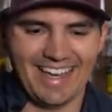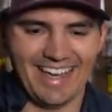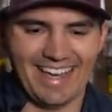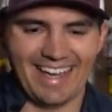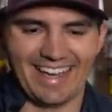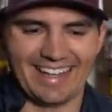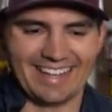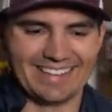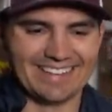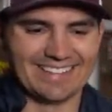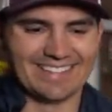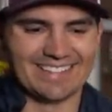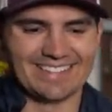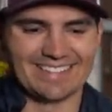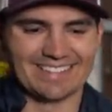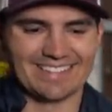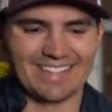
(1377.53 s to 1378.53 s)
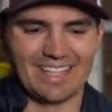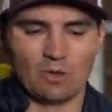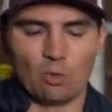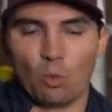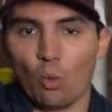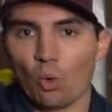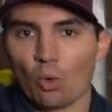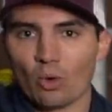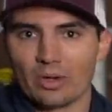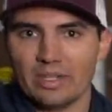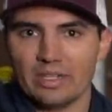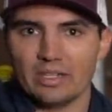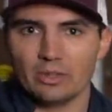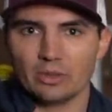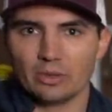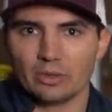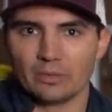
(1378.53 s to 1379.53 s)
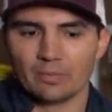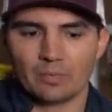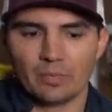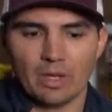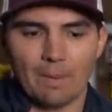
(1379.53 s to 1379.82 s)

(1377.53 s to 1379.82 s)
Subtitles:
And this is just a War Eagle